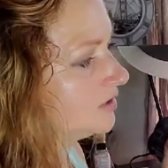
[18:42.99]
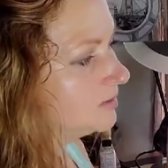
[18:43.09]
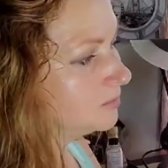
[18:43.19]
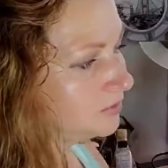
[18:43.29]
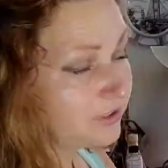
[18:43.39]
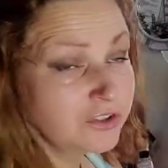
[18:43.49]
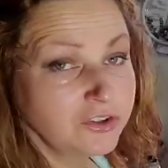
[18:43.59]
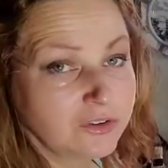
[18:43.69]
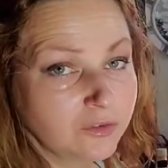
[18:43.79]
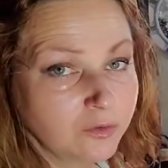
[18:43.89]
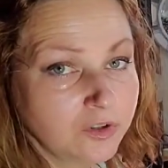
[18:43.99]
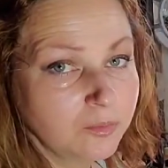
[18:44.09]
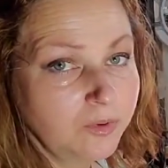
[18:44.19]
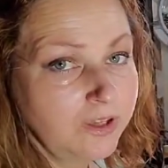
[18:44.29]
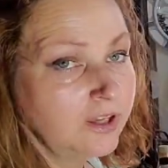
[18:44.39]
the bridge will
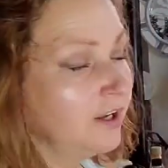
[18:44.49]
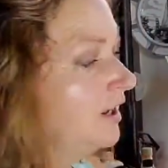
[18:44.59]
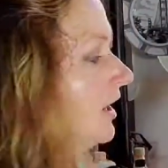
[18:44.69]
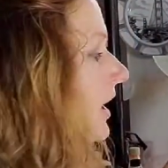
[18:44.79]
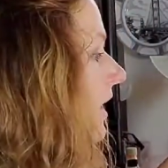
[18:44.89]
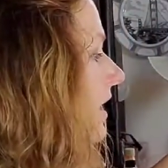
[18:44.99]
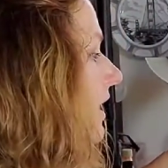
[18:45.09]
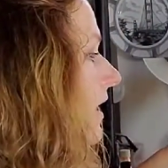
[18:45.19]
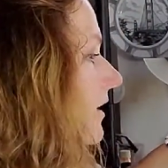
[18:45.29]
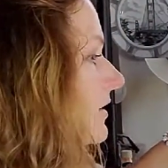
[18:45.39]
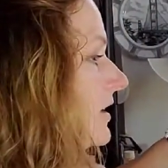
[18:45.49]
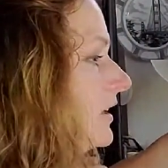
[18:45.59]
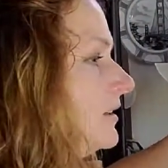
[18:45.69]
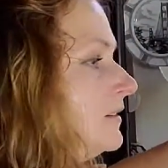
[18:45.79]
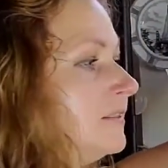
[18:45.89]
be
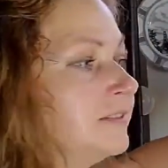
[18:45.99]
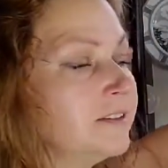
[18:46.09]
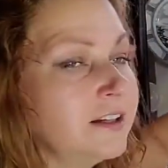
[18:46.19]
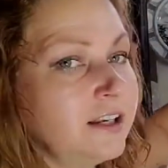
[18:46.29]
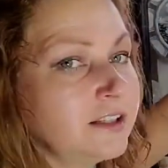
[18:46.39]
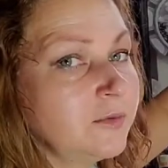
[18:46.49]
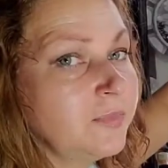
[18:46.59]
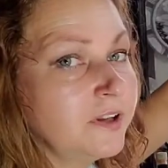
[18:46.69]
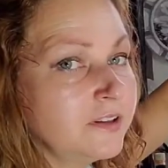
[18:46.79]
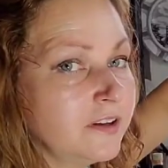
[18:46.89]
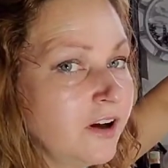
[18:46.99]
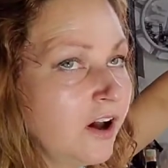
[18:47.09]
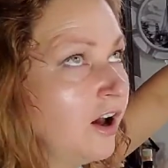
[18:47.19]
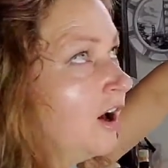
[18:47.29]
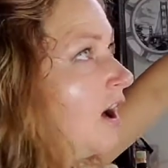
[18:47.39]
kind of a little bit
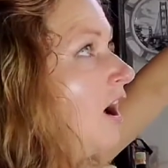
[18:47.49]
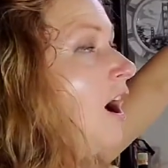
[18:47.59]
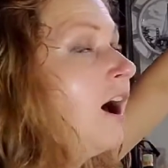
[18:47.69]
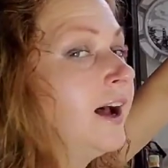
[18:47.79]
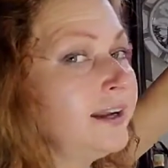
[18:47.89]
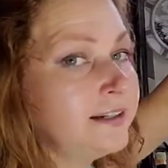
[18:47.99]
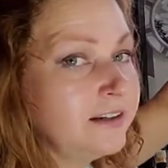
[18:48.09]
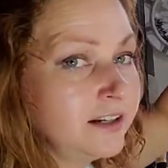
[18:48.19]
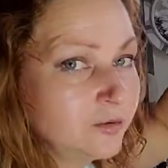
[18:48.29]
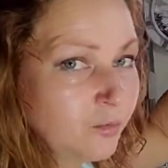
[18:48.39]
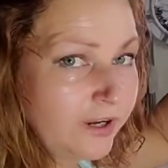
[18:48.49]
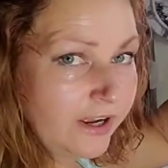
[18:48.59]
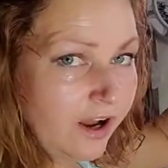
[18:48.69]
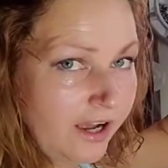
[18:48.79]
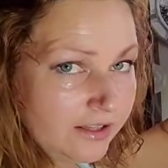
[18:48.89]
higher than my
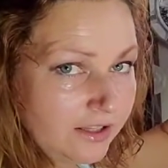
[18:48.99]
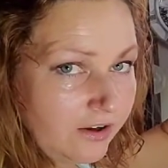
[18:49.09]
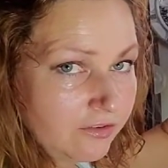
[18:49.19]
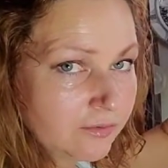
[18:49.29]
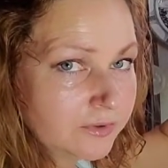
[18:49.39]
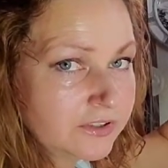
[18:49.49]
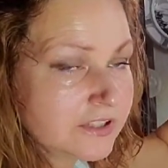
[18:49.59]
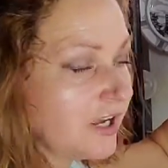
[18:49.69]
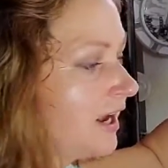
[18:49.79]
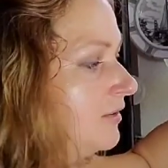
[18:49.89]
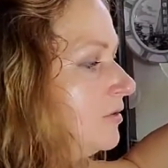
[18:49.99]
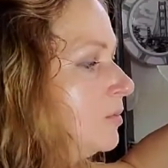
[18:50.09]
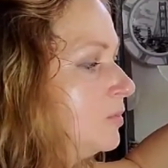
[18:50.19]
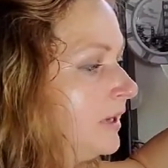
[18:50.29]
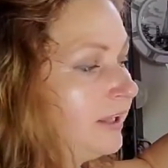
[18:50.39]
eye level, because I
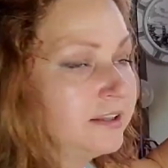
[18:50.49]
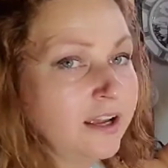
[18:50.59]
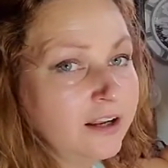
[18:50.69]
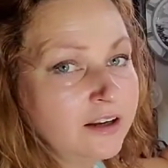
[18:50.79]
will paint that